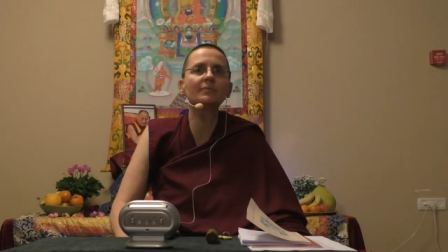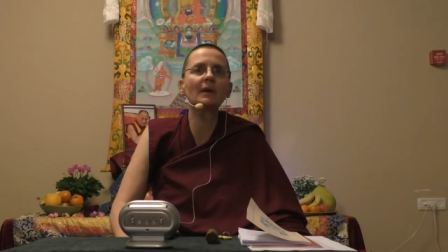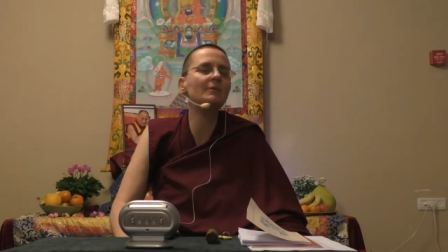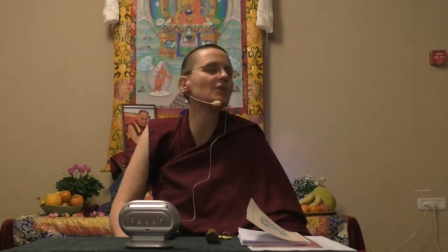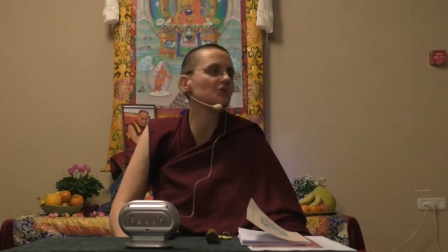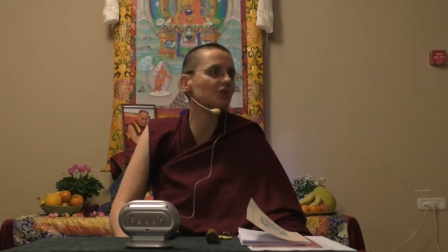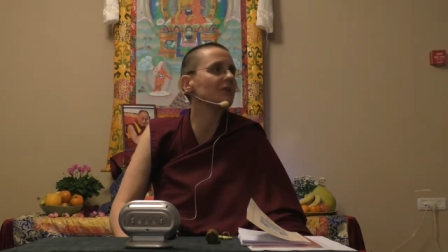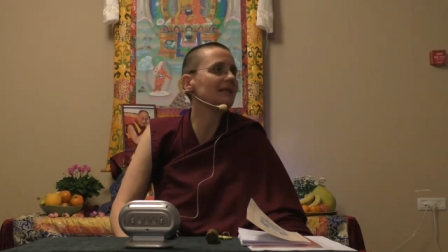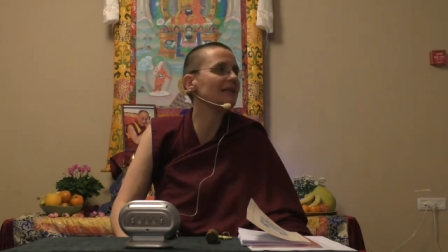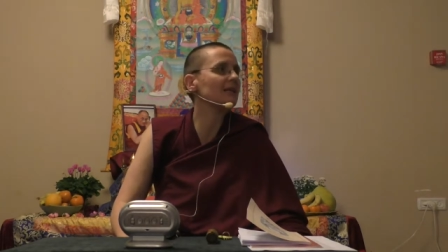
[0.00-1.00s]
I mean, there's
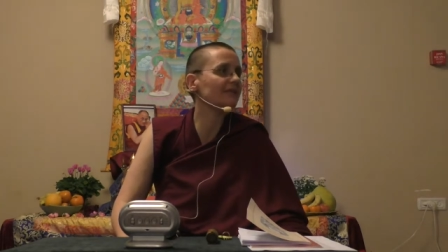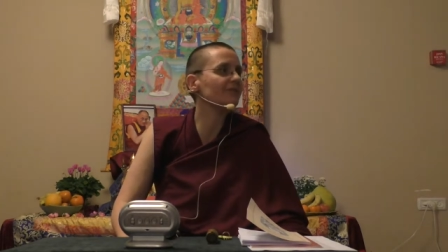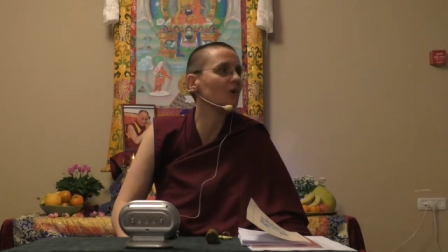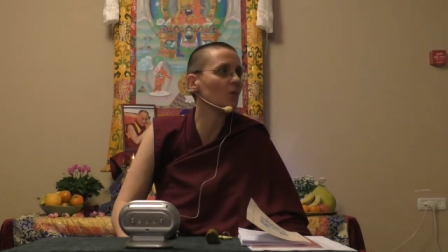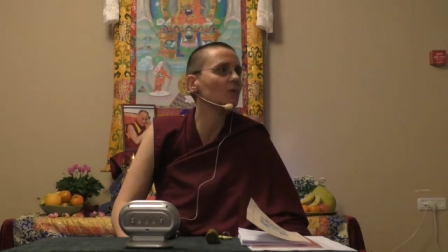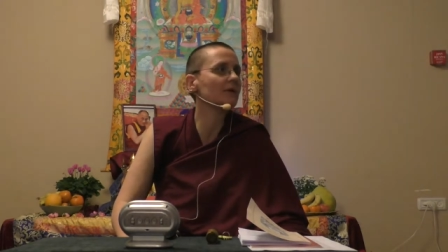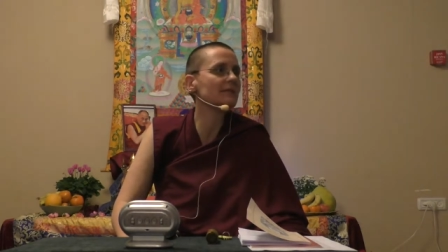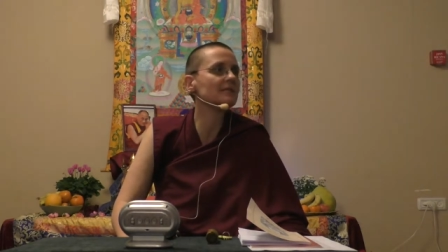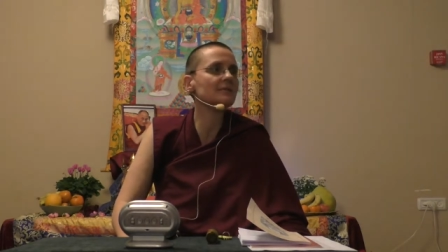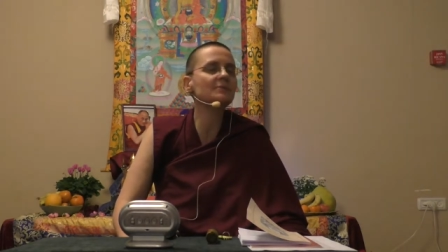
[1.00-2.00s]
certainly living
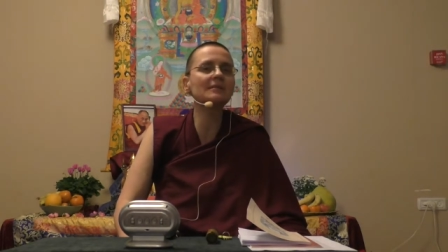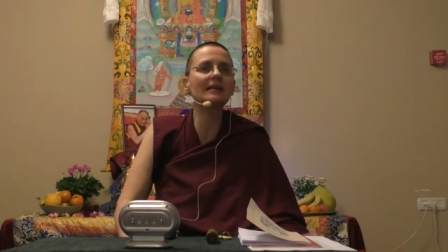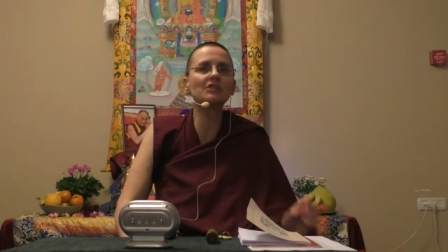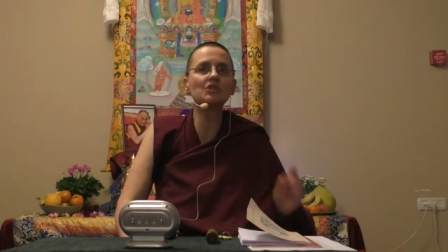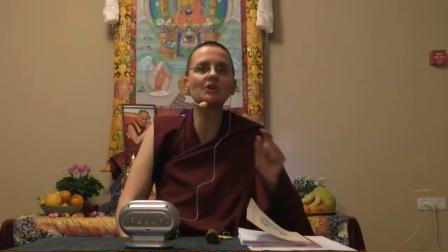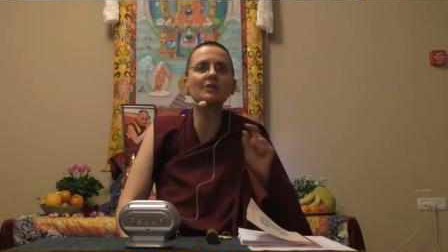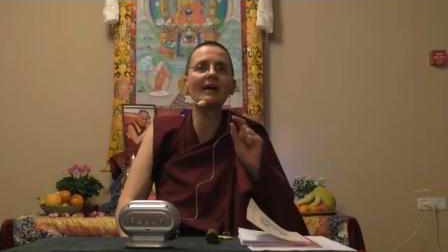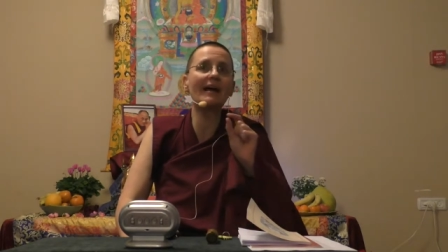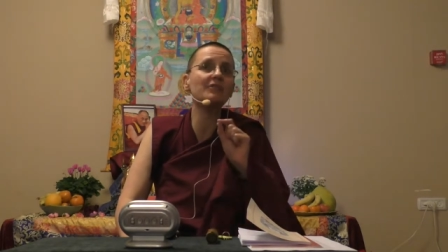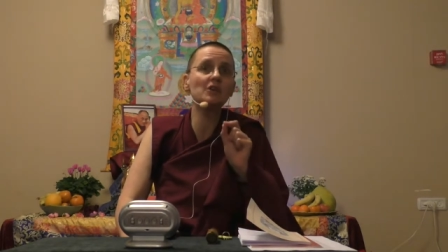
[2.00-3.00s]
organisms that don't
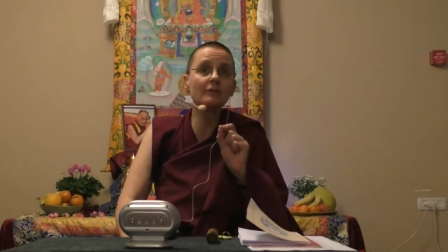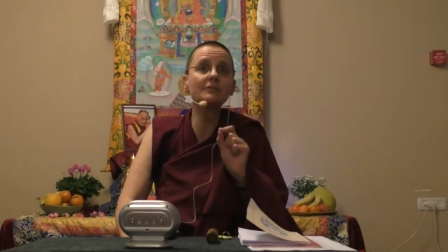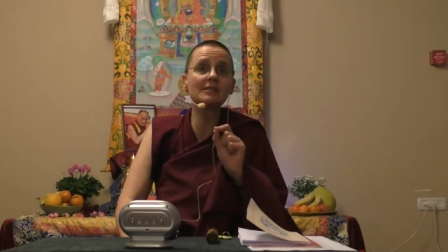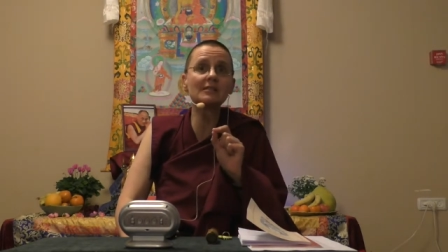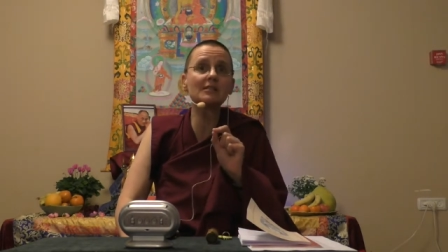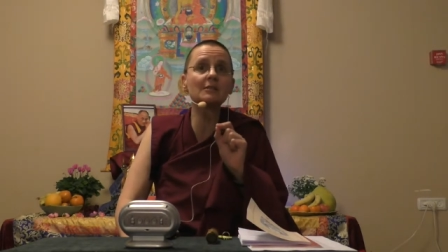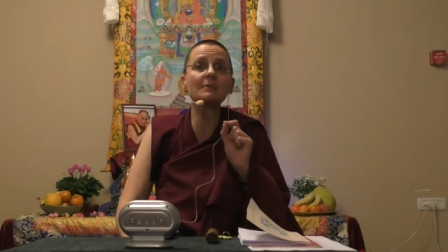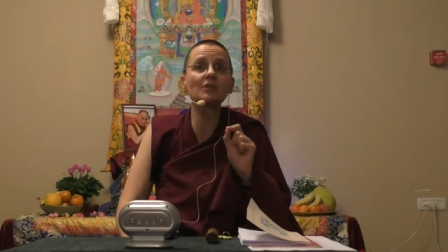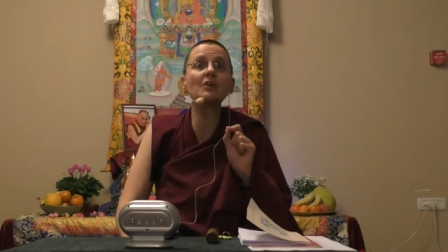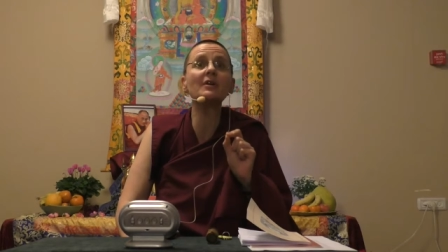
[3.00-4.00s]
have a nervous system
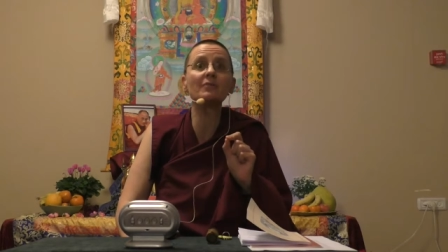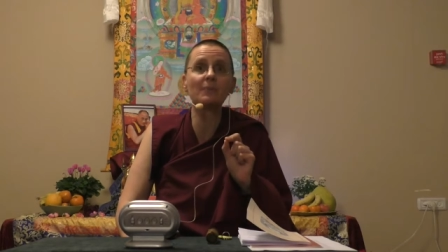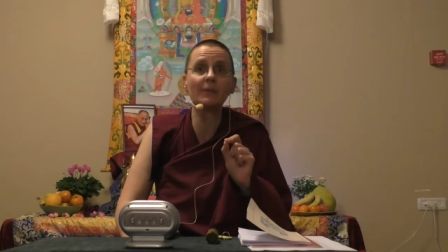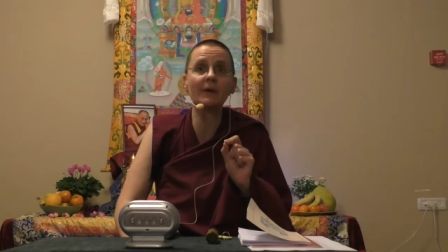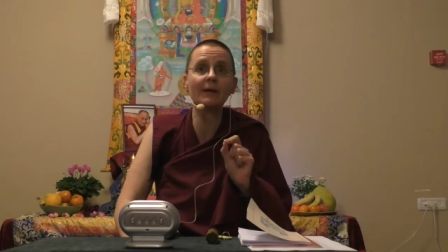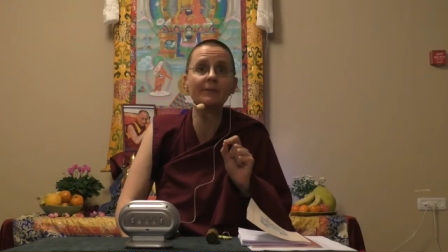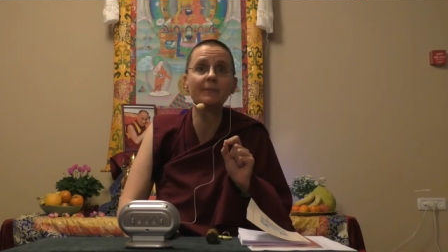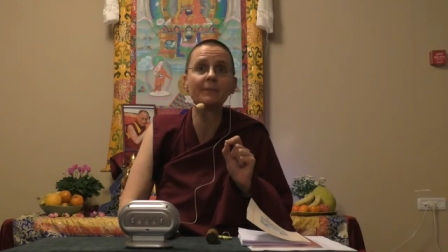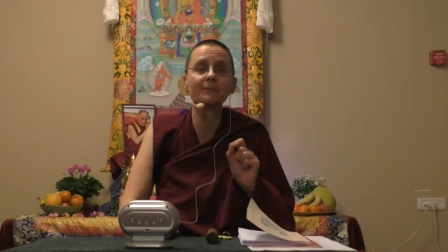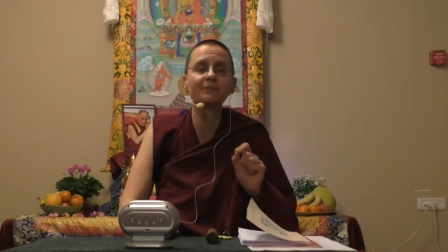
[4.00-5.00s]
but don't have a brain.
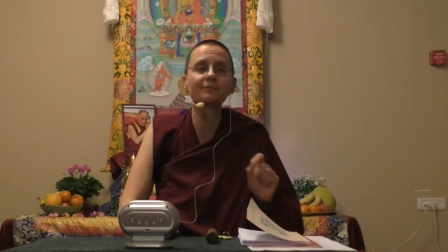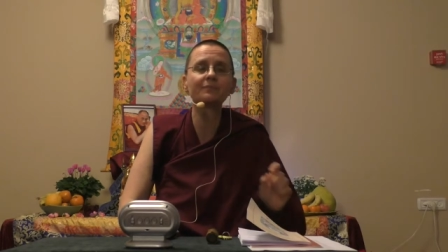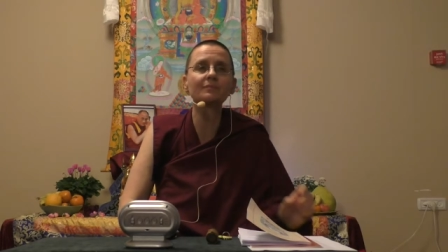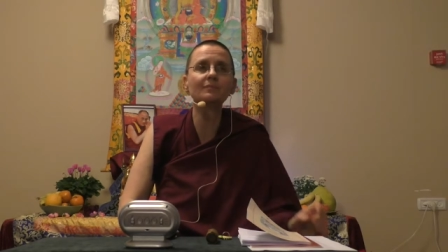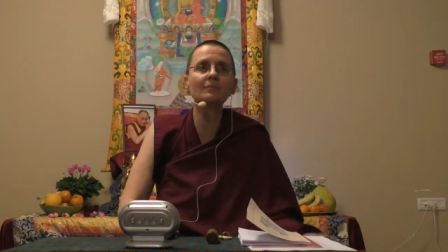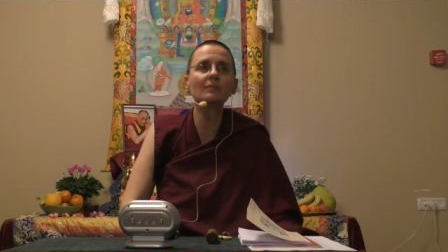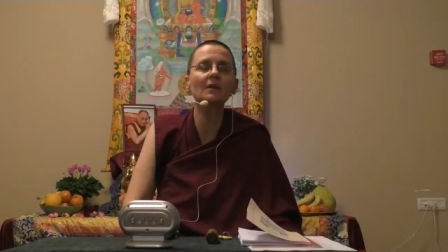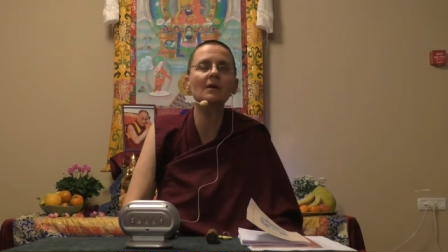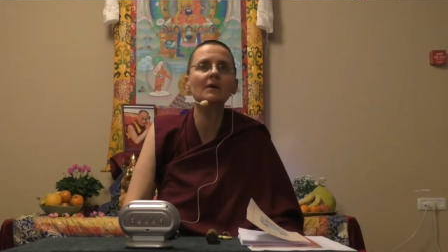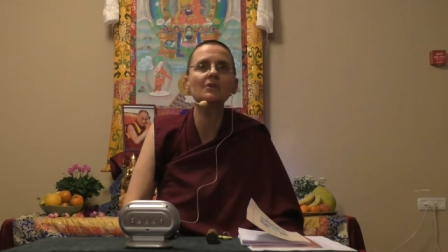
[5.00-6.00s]

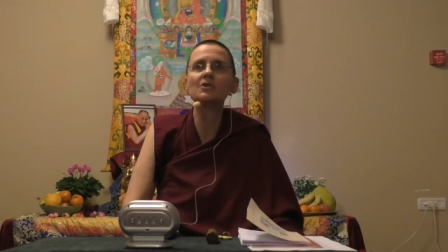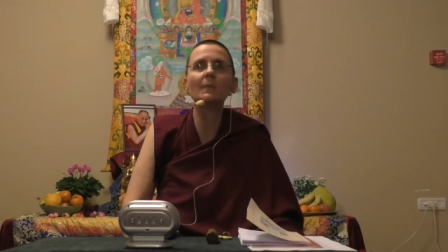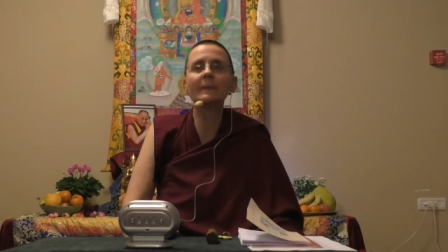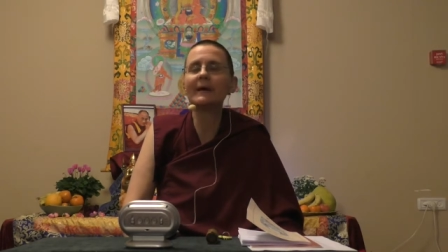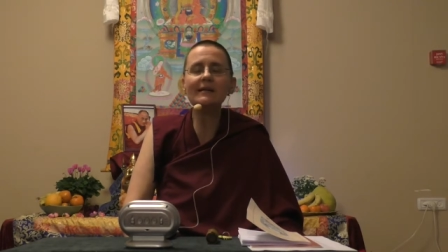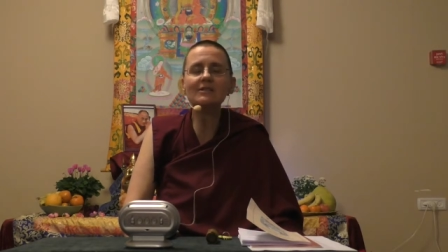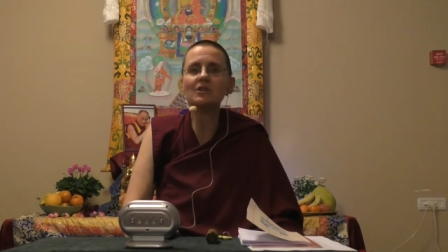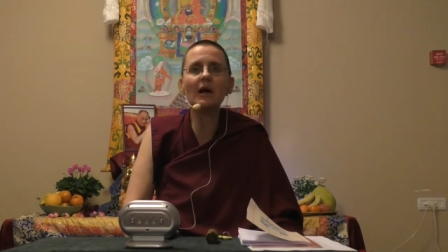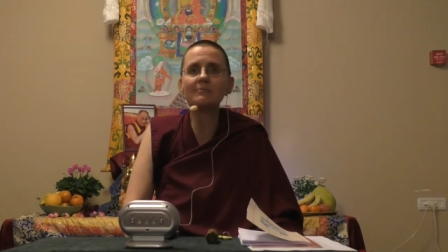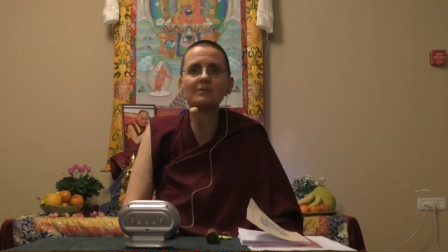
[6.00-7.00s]
So, brain is
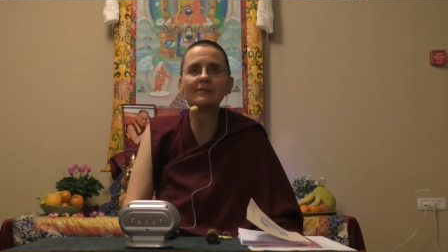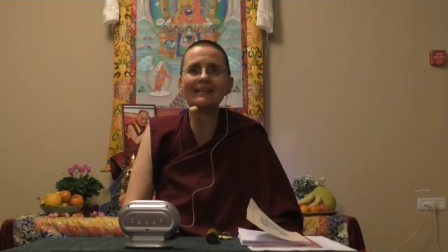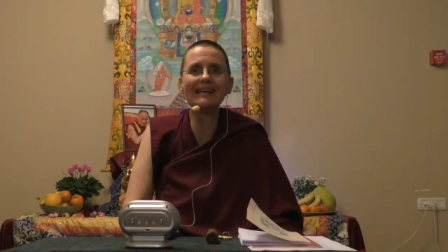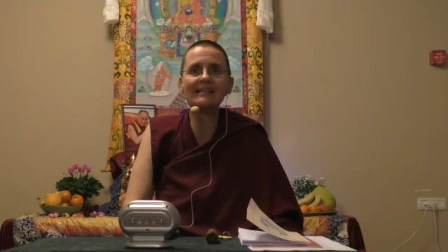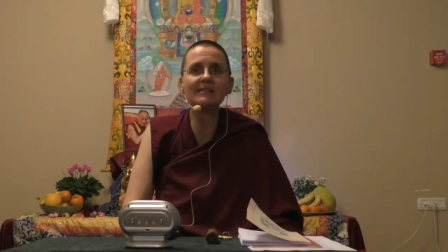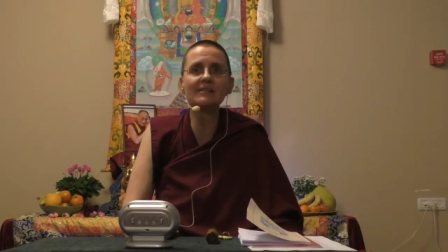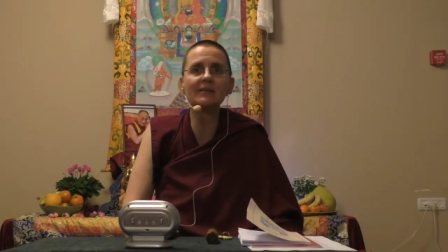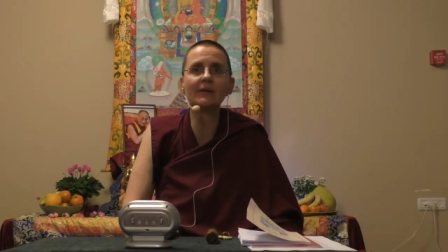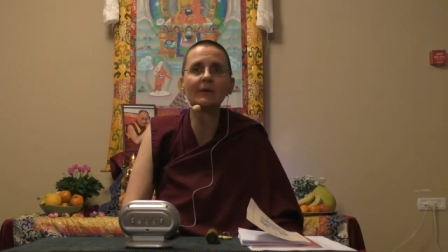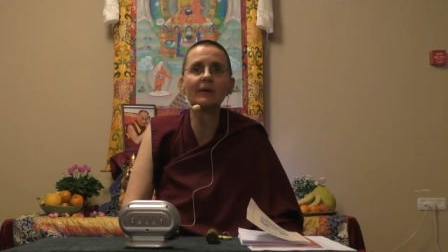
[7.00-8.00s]
not absolutely
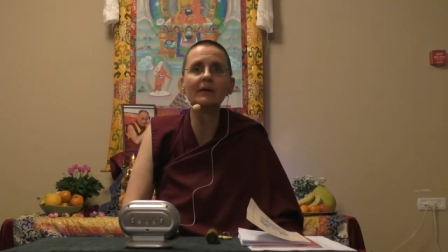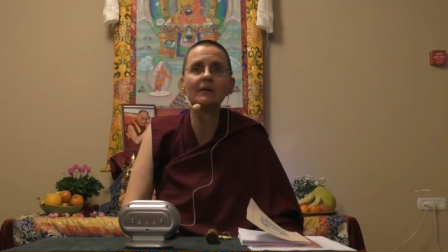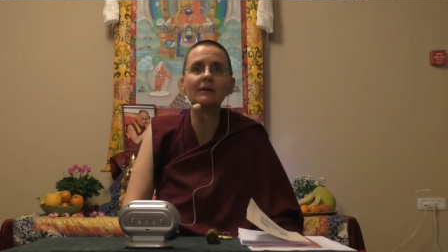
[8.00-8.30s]
necessary.